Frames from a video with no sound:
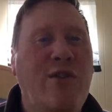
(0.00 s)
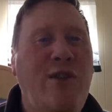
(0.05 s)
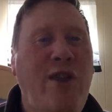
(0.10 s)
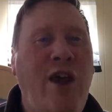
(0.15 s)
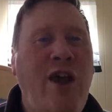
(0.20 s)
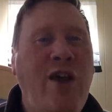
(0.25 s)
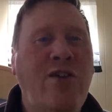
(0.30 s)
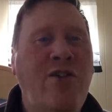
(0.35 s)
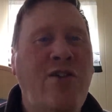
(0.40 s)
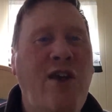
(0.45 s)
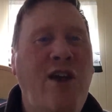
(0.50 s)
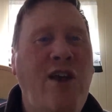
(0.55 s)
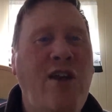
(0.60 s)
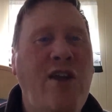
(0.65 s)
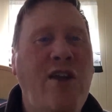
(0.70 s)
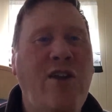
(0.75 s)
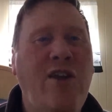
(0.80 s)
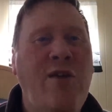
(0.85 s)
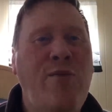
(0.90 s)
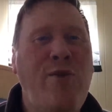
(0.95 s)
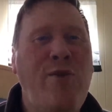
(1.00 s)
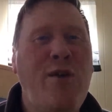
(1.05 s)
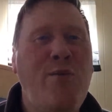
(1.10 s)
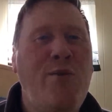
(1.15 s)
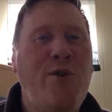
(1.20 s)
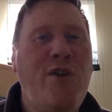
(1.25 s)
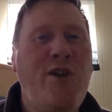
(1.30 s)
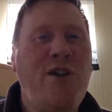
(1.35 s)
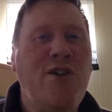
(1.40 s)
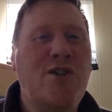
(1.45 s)
Thanks, Eddie. Give me your
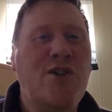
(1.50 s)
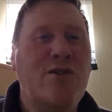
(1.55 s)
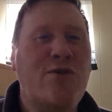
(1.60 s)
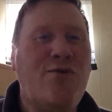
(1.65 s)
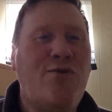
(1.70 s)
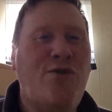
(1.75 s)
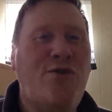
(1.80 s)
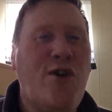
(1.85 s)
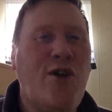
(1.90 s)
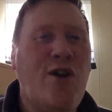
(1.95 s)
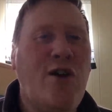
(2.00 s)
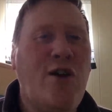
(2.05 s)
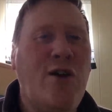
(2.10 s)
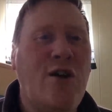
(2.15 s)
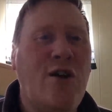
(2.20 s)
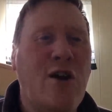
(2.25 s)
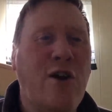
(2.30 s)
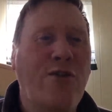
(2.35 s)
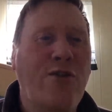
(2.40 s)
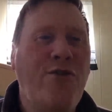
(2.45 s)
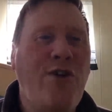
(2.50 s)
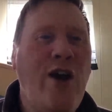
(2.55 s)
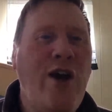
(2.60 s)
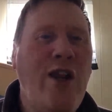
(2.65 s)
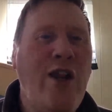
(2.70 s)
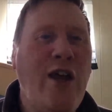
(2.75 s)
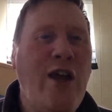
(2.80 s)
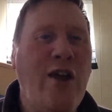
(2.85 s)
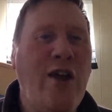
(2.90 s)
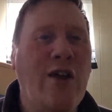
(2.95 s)
prediction for
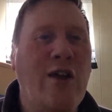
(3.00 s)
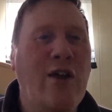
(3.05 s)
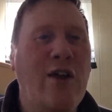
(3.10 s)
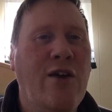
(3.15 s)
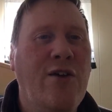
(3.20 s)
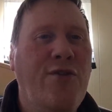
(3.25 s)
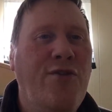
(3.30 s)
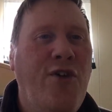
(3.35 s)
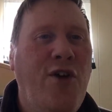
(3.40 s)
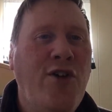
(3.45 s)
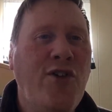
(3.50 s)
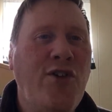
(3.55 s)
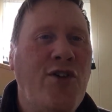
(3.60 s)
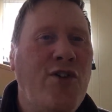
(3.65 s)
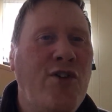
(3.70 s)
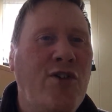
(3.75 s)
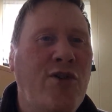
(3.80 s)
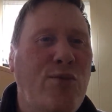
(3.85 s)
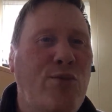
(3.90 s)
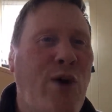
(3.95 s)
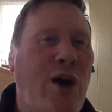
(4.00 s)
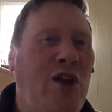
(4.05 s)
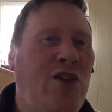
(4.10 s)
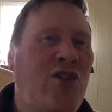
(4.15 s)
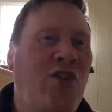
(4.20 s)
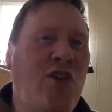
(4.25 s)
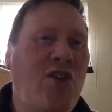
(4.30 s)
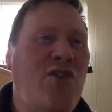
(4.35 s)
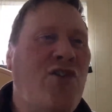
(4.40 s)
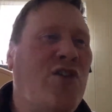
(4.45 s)
Friday versus
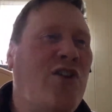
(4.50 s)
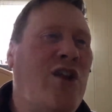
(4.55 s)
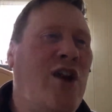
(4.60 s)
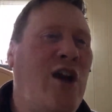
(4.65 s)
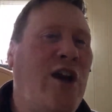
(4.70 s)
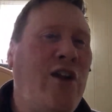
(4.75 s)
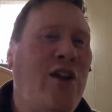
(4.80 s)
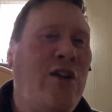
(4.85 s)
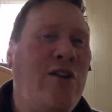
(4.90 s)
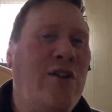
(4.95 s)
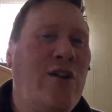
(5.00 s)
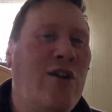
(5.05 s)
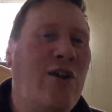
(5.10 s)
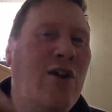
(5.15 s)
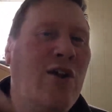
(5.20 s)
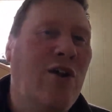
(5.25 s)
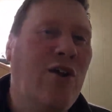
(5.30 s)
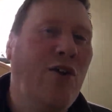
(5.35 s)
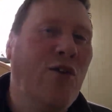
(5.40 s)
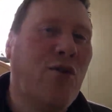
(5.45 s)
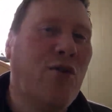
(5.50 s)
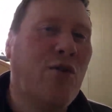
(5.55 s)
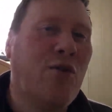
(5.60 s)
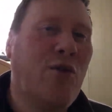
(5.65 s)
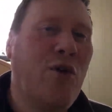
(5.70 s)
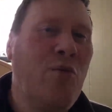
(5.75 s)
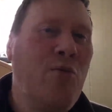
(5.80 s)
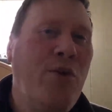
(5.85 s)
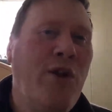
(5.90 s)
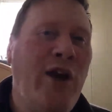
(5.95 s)
Manchester United.
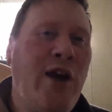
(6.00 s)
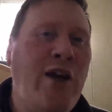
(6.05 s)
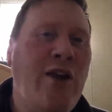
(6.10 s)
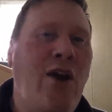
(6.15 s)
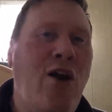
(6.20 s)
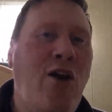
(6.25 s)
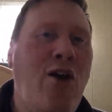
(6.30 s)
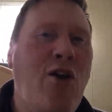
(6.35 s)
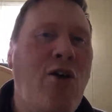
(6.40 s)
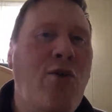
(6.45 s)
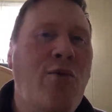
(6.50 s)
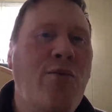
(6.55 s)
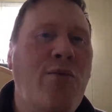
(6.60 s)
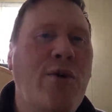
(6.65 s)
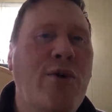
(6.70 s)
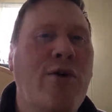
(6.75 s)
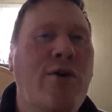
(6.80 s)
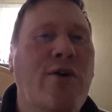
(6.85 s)
We're playing home.